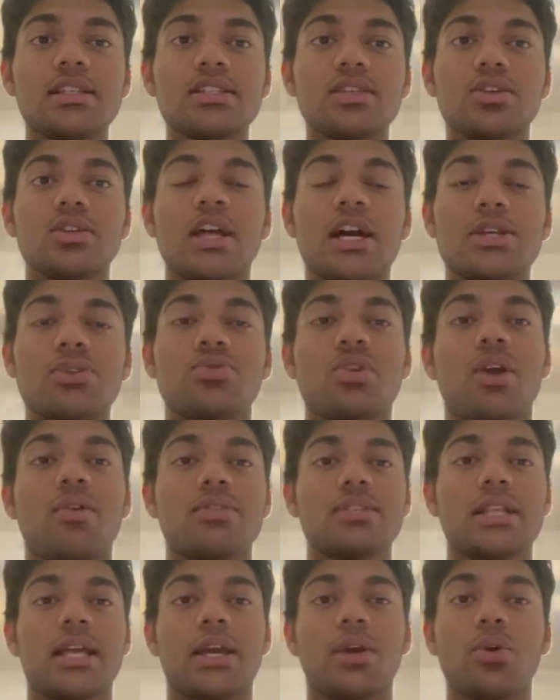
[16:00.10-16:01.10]
so that's why I
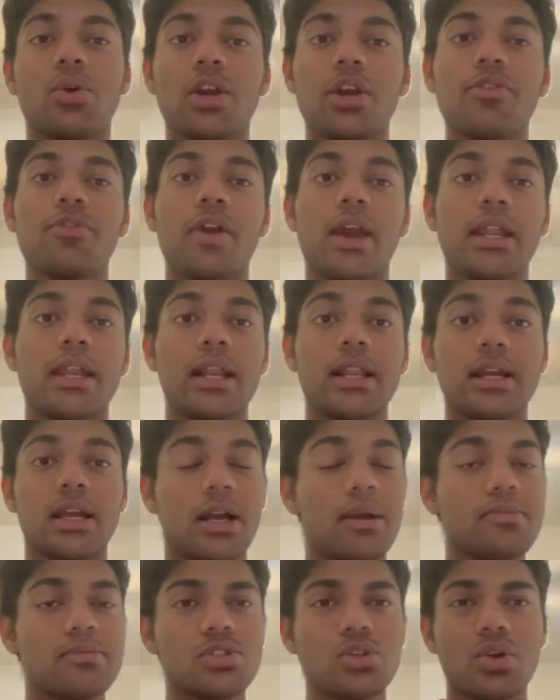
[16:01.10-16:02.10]
was like okay fine I'll
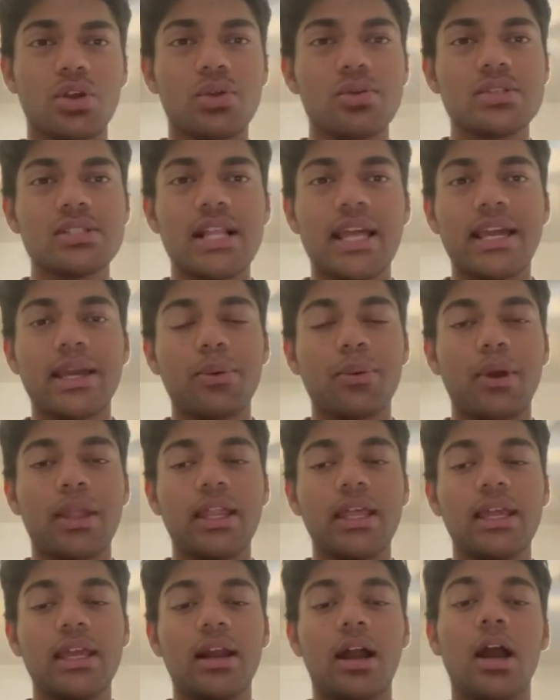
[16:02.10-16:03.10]
come so it was like
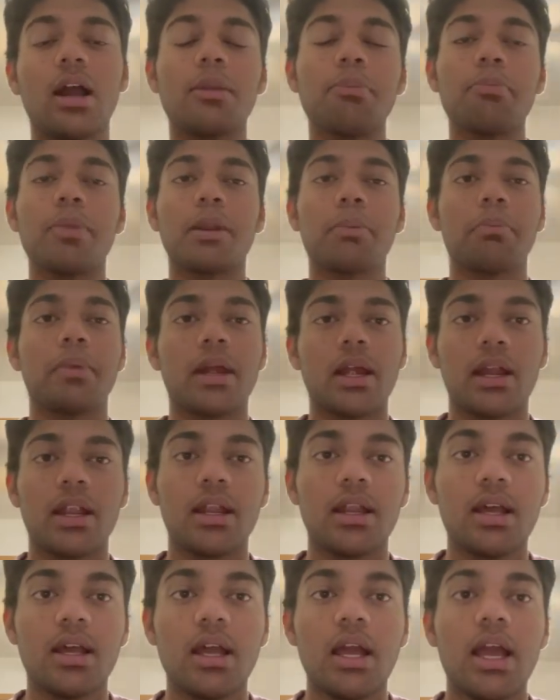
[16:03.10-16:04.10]
very
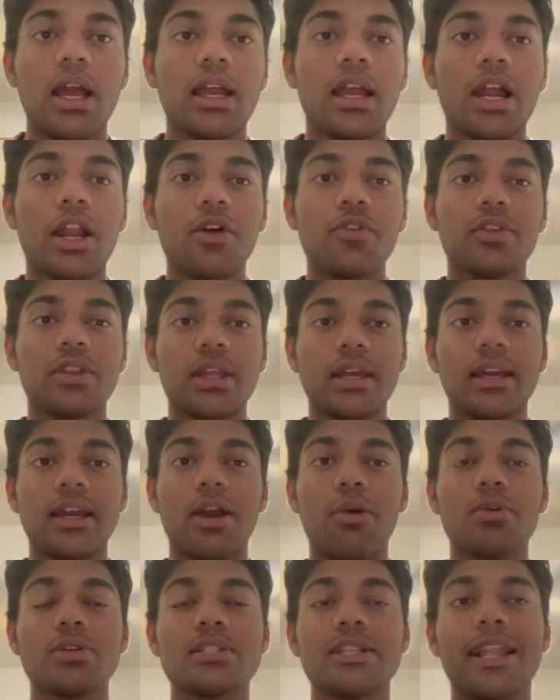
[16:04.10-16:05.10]
unprepared kind of a thing I
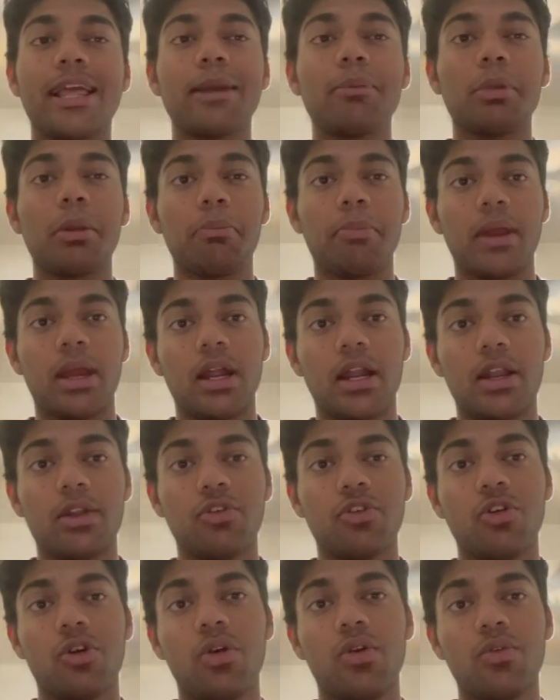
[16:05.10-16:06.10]
wasn't like prepared
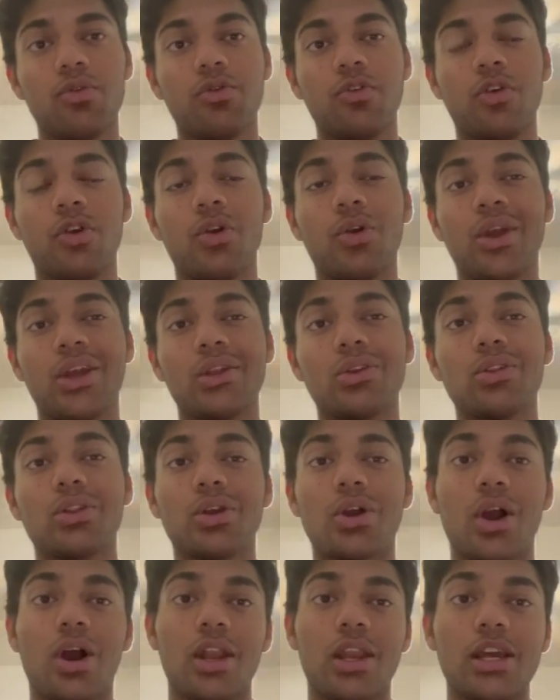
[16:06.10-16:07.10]
for going to the
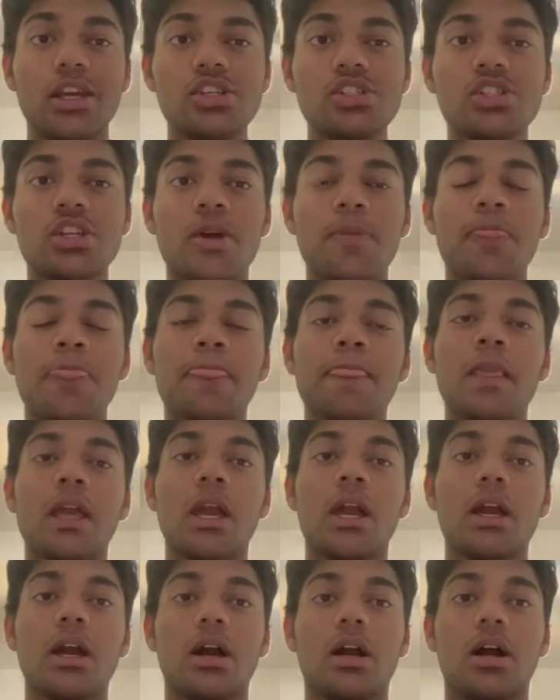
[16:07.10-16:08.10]
college
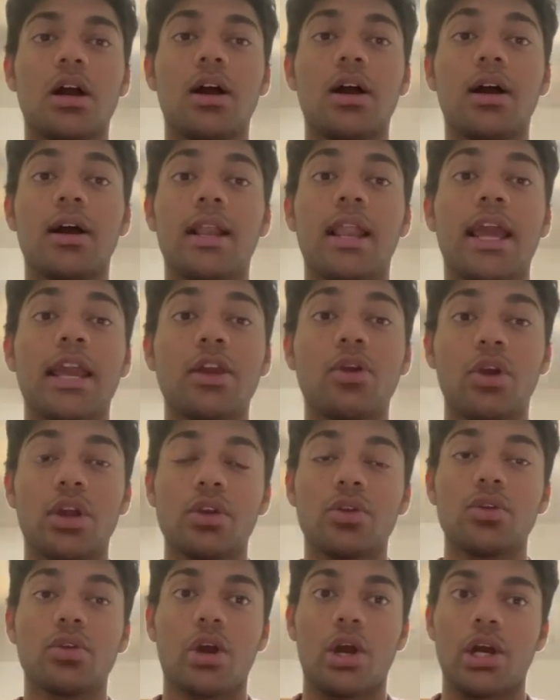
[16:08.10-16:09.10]
uh, like going
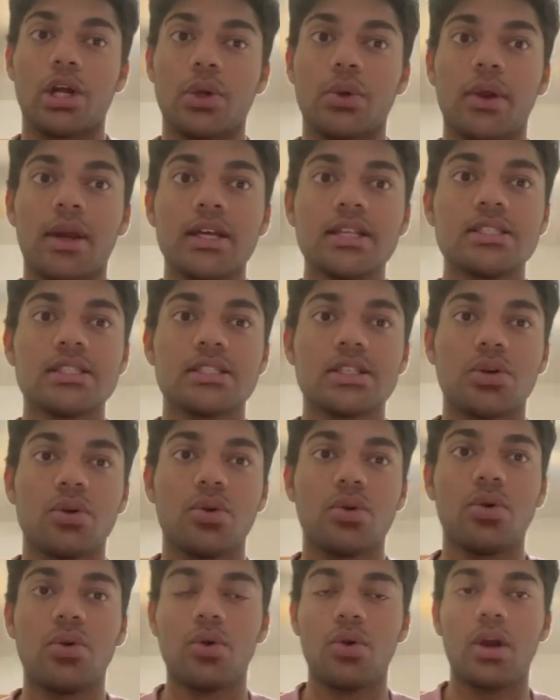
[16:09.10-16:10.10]
to NorQuest
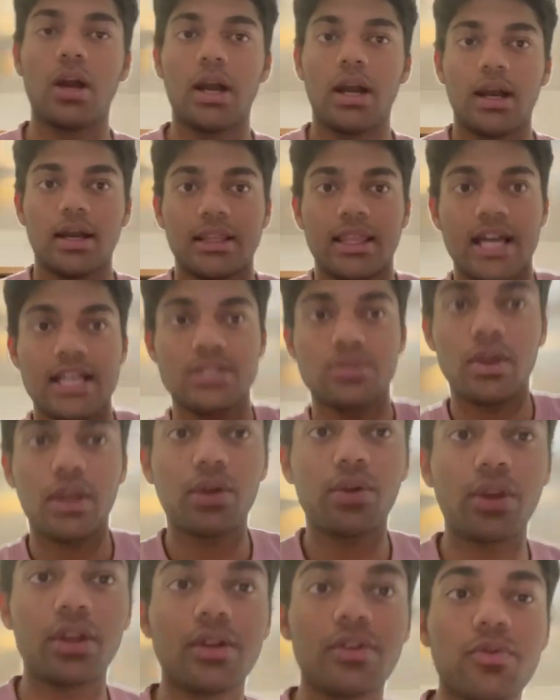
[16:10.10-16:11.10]
so uh, that's why I
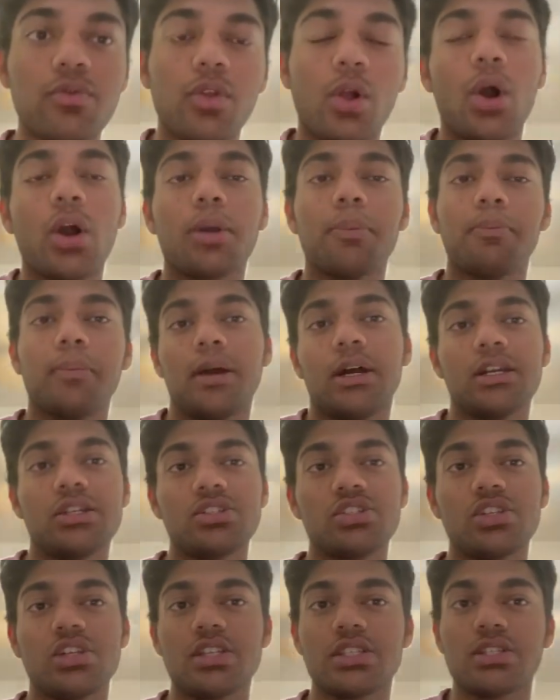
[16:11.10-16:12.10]
couldn't vlog
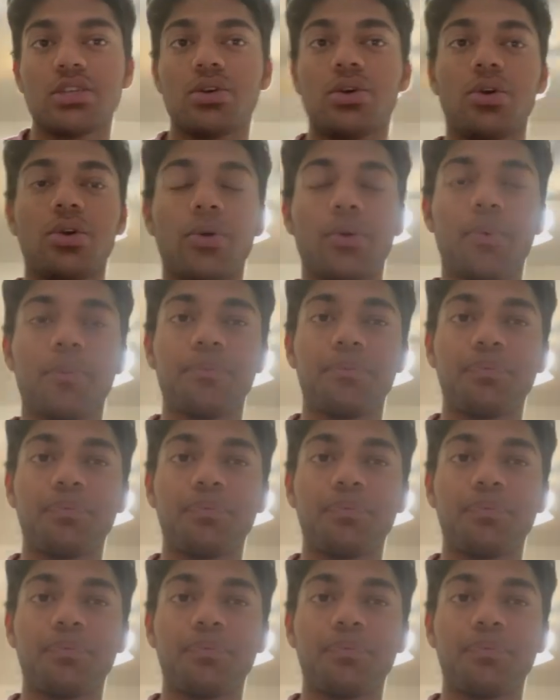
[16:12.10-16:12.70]
much so